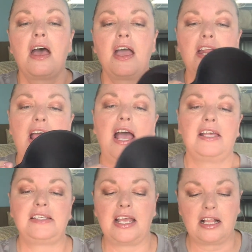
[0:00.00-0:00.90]
It
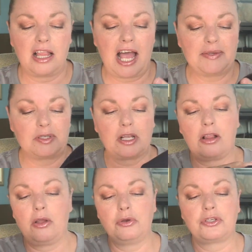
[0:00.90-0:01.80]
has a clasp
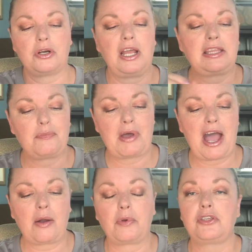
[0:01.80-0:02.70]
closure at the
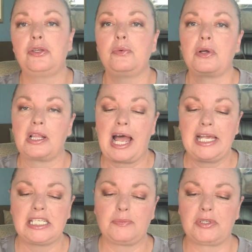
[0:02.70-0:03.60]
back with two
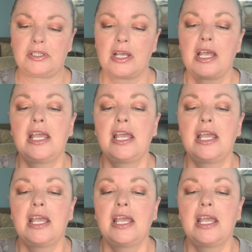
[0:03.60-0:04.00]
clasps.